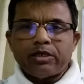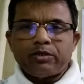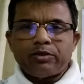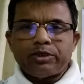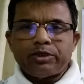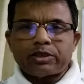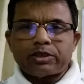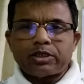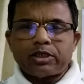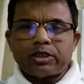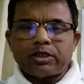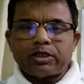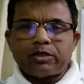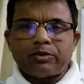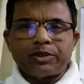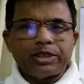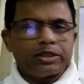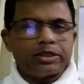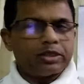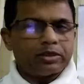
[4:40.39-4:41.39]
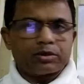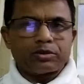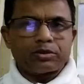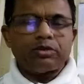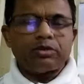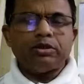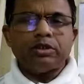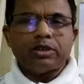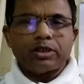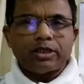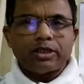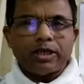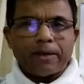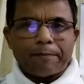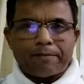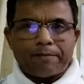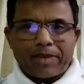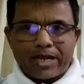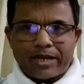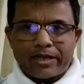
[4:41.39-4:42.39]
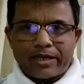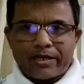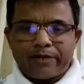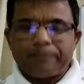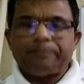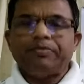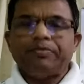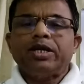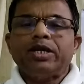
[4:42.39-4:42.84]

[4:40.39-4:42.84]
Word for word: which the auditor should apply